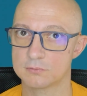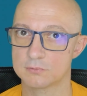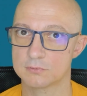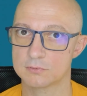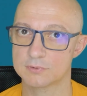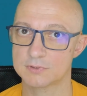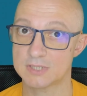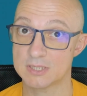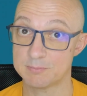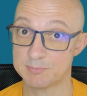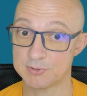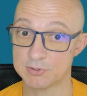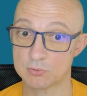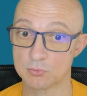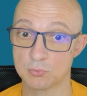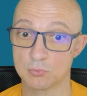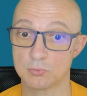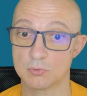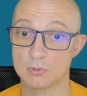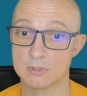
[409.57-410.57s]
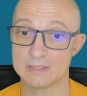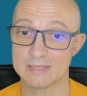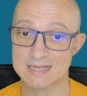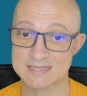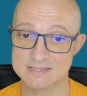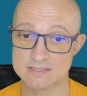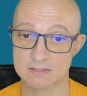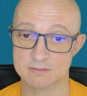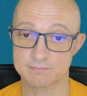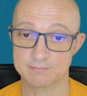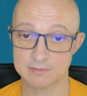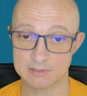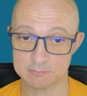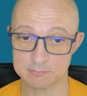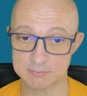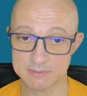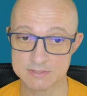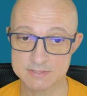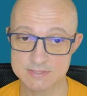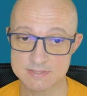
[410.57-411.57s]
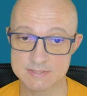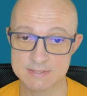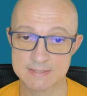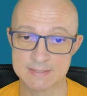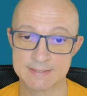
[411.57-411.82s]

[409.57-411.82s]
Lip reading: TPU elastic filaments.